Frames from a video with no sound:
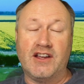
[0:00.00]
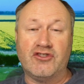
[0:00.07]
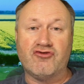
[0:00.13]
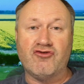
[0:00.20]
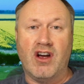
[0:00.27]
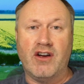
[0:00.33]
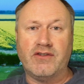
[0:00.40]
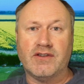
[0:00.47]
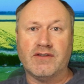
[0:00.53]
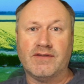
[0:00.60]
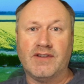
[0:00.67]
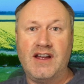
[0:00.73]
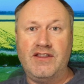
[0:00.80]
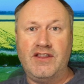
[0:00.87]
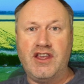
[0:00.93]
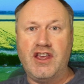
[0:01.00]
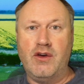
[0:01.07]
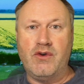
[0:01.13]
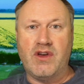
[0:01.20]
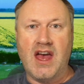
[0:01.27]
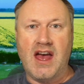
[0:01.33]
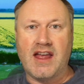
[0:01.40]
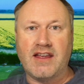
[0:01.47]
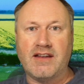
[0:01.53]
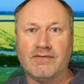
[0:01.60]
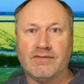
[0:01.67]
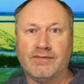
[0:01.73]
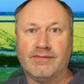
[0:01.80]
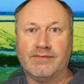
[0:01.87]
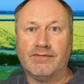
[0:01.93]
a drone in the UK?
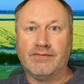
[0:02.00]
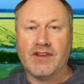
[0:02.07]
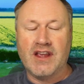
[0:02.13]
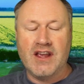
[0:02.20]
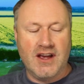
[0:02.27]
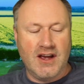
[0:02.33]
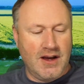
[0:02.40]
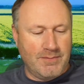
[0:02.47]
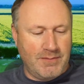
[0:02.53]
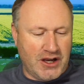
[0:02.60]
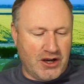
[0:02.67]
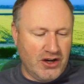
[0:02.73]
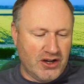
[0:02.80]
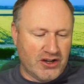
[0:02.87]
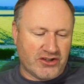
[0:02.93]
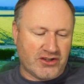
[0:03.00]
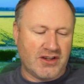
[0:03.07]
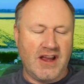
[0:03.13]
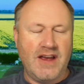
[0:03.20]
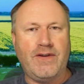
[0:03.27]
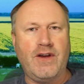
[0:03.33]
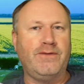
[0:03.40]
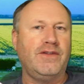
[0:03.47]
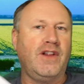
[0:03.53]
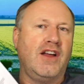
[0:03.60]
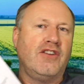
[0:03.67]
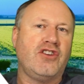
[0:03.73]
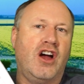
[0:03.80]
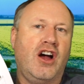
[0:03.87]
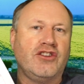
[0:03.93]
Because if you fly
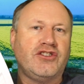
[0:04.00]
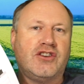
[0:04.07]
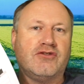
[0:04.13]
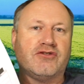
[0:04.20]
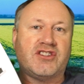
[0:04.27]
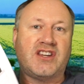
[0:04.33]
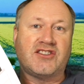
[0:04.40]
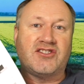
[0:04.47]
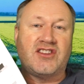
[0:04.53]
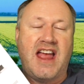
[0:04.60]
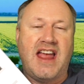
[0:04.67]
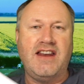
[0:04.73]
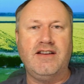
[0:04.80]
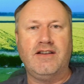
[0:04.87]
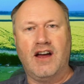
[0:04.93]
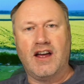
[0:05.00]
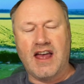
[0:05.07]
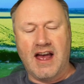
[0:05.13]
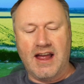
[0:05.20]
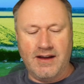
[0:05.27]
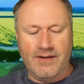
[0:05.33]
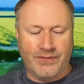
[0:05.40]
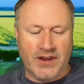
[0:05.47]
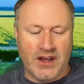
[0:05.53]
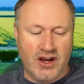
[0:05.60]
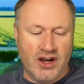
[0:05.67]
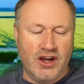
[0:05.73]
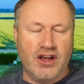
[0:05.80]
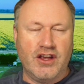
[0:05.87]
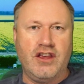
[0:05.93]
under Article 16, okay,
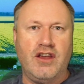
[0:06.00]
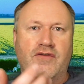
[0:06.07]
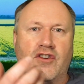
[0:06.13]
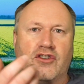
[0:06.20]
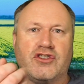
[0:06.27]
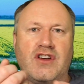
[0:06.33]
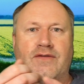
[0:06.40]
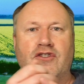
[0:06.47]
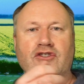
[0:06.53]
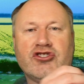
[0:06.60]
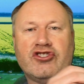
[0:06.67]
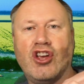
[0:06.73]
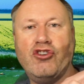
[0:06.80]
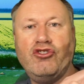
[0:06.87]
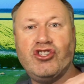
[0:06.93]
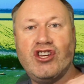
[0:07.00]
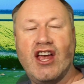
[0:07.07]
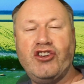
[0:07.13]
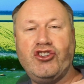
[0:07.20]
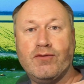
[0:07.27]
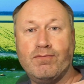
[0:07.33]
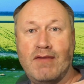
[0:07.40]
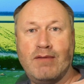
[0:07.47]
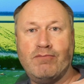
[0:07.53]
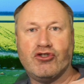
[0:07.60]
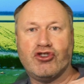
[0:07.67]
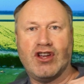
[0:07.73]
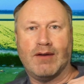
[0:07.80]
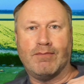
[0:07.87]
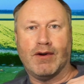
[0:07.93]
you've got to have your association
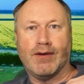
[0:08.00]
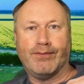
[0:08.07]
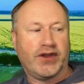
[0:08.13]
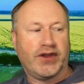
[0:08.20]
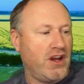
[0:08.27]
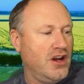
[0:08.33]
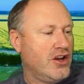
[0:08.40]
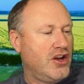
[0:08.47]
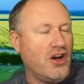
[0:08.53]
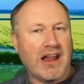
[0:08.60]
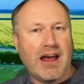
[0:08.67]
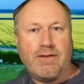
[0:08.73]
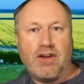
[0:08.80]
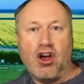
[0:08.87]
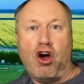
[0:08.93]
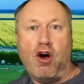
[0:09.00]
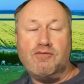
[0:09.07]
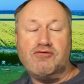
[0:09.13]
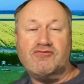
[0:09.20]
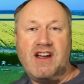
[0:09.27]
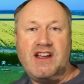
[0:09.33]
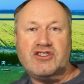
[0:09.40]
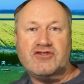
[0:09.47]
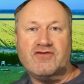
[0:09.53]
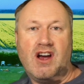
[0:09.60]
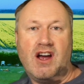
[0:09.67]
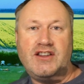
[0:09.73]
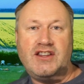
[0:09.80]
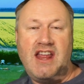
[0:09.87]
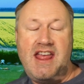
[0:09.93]
membership. You'll have your operator
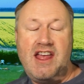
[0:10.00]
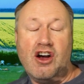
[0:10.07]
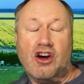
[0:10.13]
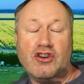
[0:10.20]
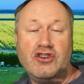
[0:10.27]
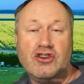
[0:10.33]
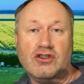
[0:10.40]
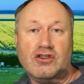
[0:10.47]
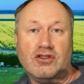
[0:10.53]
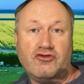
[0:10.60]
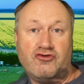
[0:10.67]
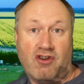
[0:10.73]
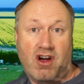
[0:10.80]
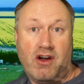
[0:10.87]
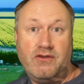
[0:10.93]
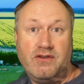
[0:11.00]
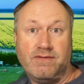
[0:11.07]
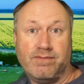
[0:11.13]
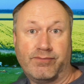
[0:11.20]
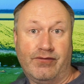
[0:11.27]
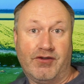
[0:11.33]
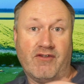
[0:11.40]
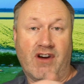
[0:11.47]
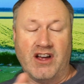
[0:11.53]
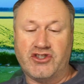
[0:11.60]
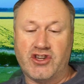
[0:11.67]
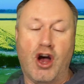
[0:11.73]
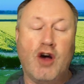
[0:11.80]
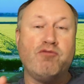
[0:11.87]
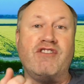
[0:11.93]
ID on your drone, right?
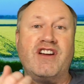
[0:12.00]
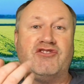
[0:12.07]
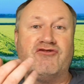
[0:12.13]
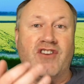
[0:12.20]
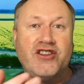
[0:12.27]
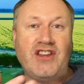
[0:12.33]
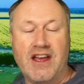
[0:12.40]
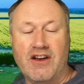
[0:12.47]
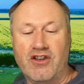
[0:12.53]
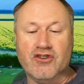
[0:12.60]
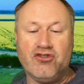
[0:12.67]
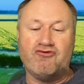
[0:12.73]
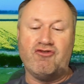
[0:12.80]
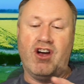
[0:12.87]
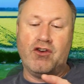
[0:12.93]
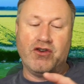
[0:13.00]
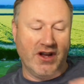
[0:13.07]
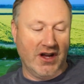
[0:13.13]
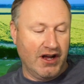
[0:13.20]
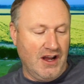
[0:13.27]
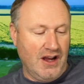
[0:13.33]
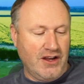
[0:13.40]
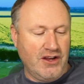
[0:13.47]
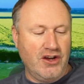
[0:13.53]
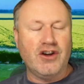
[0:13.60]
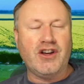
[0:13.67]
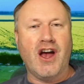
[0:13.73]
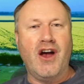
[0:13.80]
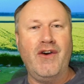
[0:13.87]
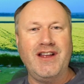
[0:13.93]
So operator ID on your drone. You're
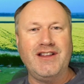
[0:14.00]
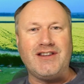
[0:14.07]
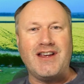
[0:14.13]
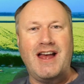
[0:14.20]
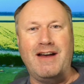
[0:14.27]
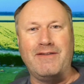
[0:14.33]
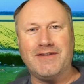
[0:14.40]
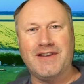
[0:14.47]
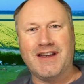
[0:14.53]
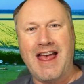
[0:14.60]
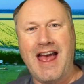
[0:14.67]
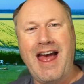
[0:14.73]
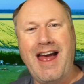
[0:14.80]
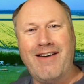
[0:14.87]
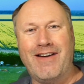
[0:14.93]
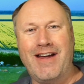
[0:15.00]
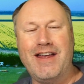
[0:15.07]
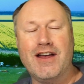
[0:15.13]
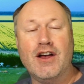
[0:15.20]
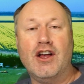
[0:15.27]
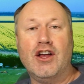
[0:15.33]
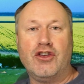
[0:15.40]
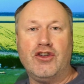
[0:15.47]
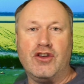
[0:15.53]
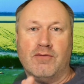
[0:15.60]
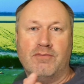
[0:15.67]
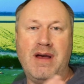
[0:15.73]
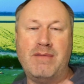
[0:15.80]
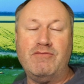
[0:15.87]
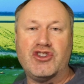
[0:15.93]
going to have to carry your
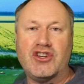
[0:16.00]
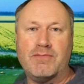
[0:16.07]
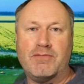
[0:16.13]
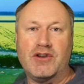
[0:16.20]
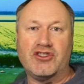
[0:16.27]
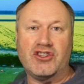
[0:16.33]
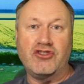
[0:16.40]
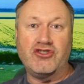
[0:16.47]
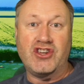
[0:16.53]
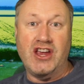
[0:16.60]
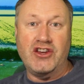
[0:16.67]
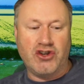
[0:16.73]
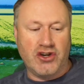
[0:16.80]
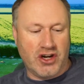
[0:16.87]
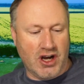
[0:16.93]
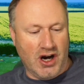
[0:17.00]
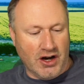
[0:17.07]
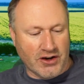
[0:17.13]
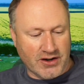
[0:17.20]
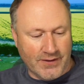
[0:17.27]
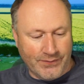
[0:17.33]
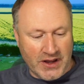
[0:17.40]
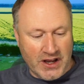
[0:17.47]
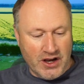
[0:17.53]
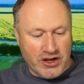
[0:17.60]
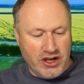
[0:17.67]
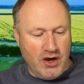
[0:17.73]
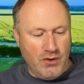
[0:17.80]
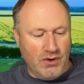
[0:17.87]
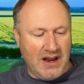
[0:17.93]
membership association card.
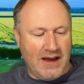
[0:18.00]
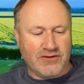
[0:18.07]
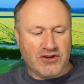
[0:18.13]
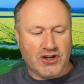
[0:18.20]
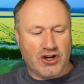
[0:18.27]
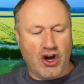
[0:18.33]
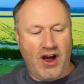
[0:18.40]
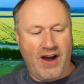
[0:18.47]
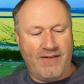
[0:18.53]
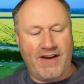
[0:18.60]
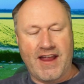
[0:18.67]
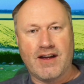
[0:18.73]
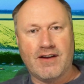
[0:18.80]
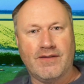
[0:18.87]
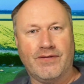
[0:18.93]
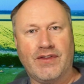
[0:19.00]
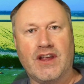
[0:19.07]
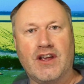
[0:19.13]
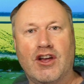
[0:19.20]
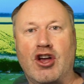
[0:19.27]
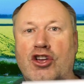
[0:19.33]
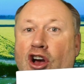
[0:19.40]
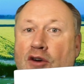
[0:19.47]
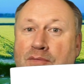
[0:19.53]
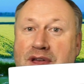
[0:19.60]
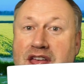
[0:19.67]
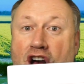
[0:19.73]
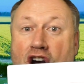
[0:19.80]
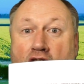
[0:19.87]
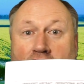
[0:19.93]
You will have to carry a
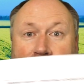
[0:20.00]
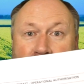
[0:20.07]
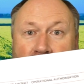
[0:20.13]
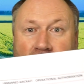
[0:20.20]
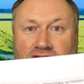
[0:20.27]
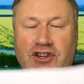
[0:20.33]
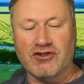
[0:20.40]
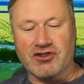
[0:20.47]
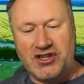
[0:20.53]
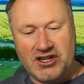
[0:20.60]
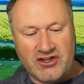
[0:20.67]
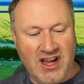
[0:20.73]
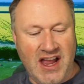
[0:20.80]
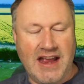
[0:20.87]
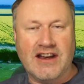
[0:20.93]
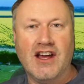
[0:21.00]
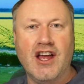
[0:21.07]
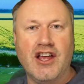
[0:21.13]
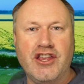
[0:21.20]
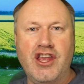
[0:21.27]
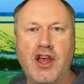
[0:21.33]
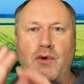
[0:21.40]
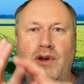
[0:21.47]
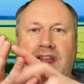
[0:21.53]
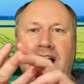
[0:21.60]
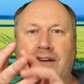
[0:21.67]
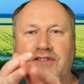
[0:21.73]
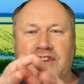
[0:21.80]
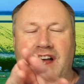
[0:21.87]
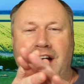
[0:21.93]
copy of Article 16. You will
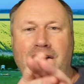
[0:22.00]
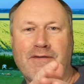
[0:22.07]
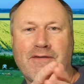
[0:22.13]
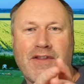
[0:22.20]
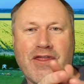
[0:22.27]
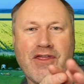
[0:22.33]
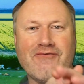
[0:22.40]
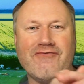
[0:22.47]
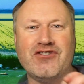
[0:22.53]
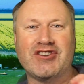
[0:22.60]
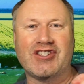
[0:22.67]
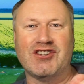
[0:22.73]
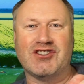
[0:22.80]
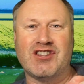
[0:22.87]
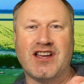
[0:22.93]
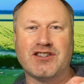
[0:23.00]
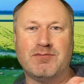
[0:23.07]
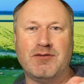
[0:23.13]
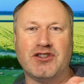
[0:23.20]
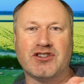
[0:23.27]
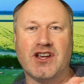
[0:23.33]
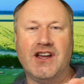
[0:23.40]
have to have the risk assessment.